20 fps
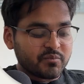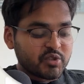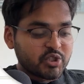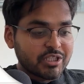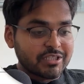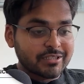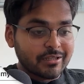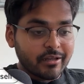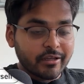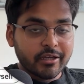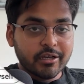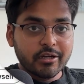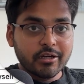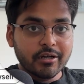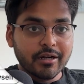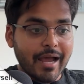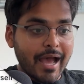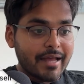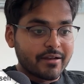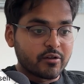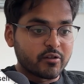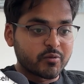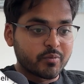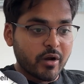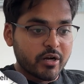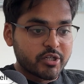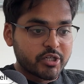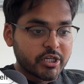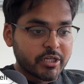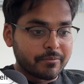just click here, add to
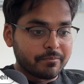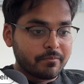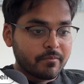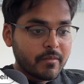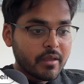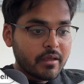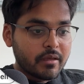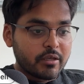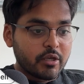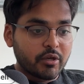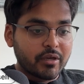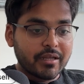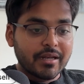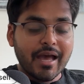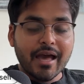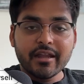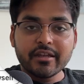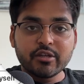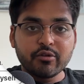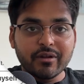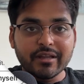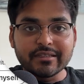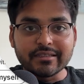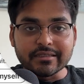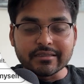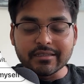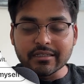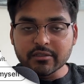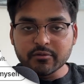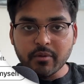spreadsheet. You can add to an
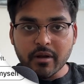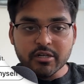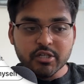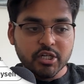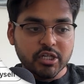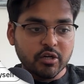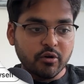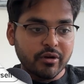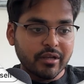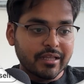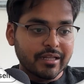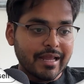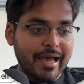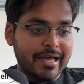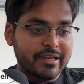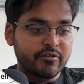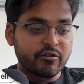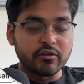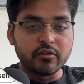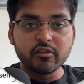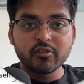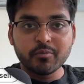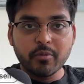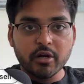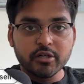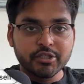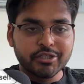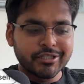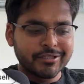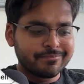existing spreadsheet or you can add to a new
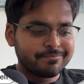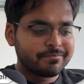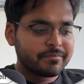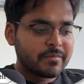spreadsheet.